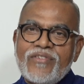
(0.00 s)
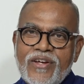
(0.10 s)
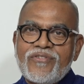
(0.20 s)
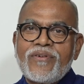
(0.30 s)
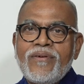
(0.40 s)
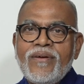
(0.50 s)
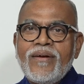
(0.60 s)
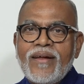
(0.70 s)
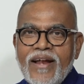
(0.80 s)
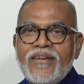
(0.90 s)
session
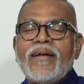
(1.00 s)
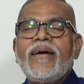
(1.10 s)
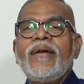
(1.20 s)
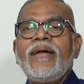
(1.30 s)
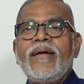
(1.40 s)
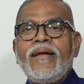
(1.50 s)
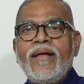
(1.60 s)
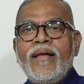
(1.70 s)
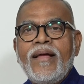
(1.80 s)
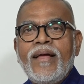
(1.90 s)
right here.
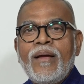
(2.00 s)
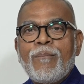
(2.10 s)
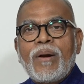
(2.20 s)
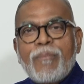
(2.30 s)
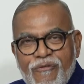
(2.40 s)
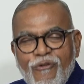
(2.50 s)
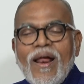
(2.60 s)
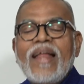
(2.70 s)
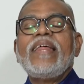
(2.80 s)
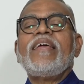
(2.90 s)
But before
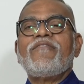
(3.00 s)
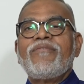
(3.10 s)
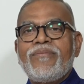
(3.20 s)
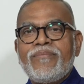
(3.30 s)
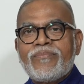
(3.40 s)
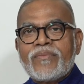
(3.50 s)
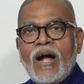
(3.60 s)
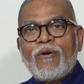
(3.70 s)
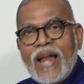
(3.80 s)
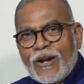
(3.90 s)
I leave,
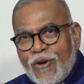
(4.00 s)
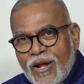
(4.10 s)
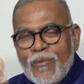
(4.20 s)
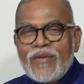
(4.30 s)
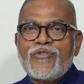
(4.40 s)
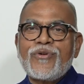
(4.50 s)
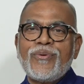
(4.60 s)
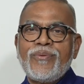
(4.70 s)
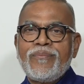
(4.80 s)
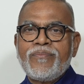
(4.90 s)
I would like to request
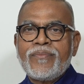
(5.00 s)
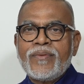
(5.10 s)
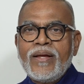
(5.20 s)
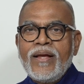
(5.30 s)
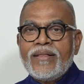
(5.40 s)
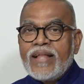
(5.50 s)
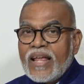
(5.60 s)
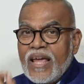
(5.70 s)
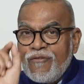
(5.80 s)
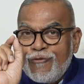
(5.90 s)
you
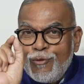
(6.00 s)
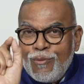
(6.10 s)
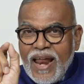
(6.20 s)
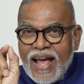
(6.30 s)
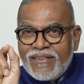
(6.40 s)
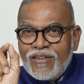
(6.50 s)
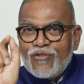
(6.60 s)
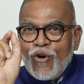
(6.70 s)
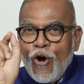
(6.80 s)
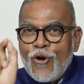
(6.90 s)
that if you like
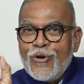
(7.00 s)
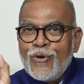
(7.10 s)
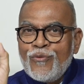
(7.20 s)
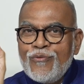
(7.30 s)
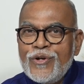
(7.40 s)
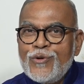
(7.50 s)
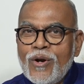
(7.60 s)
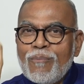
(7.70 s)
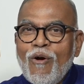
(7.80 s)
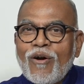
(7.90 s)
this
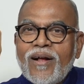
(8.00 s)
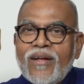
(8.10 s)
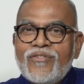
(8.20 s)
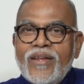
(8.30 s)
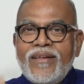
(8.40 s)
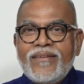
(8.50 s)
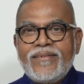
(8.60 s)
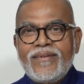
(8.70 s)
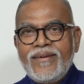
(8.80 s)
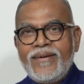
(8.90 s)
audio-visual podcast series,